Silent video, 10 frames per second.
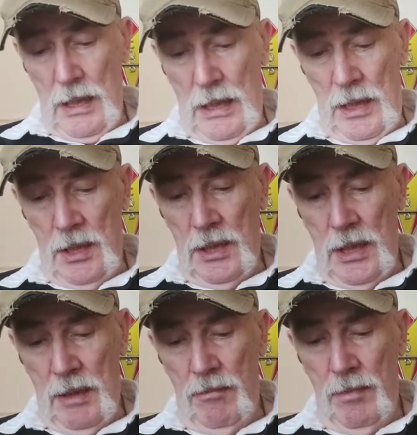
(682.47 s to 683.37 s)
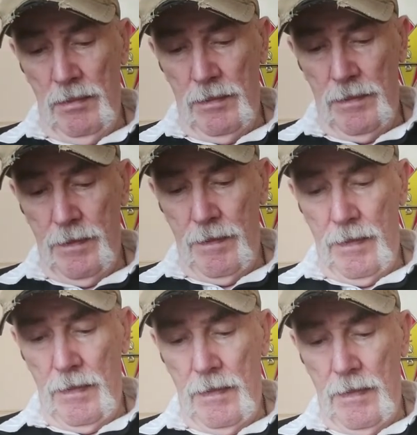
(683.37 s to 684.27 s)
And
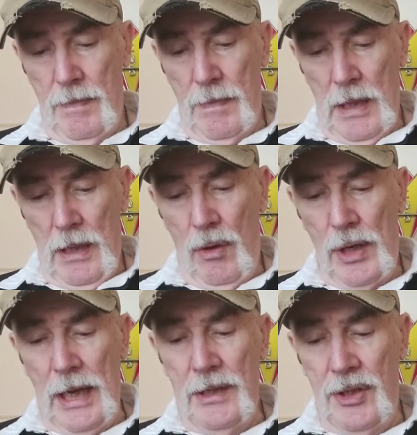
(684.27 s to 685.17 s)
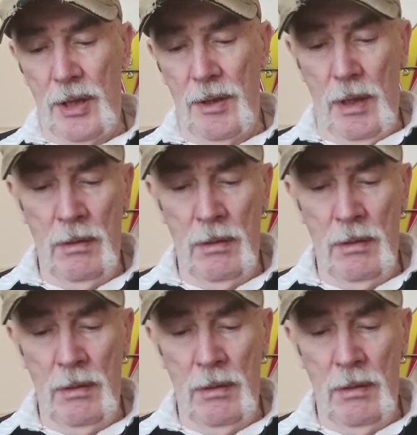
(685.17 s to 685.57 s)
okay, so